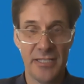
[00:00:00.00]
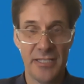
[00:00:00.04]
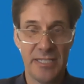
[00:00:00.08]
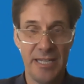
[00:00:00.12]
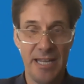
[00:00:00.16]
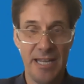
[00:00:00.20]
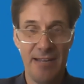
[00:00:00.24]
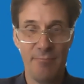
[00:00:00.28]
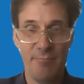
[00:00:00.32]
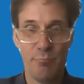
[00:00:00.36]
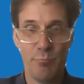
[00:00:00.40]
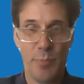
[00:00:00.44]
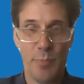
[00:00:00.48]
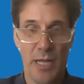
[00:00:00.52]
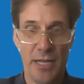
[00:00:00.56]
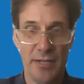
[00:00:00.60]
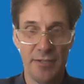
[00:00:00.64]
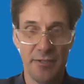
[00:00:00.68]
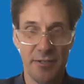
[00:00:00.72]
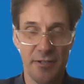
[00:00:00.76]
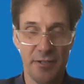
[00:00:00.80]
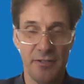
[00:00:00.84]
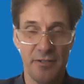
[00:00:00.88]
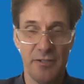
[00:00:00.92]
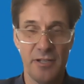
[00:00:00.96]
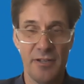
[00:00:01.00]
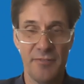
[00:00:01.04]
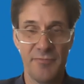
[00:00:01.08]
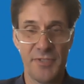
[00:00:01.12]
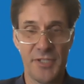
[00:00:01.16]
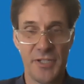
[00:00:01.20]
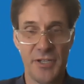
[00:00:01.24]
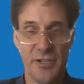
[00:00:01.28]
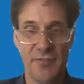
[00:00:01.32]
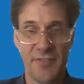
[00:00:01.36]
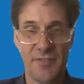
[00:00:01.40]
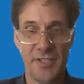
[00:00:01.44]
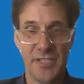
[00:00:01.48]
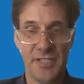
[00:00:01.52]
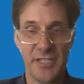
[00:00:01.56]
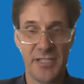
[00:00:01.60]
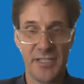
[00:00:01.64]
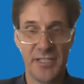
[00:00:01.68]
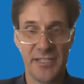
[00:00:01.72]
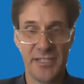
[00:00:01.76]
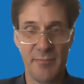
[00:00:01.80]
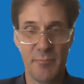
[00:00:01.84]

same bundle of services